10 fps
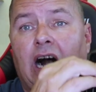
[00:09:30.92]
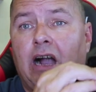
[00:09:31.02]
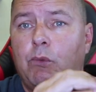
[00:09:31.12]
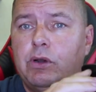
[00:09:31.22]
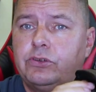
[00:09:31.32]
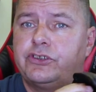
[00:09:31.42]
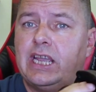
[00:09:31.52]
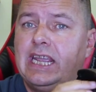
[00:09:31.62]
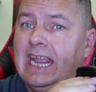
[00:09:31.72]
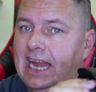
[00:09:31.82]
I will
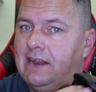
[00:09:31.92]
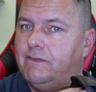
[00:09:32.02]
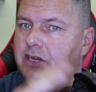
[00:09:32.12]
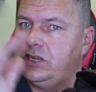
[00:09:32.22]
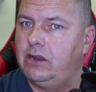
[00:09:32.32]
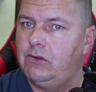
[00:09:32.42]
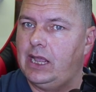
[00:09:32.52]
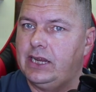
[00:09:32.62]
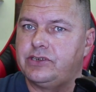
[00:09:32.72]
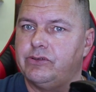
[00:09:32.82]
say in the video
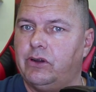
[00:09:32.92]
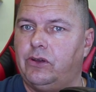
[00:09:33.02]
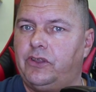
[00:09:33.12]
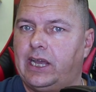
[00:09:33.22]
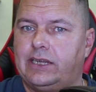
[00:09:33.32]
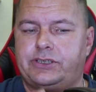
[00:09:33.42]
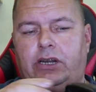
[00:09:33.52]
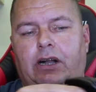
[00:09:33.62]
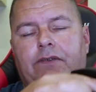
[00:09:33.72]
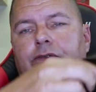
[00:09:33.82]
later on that I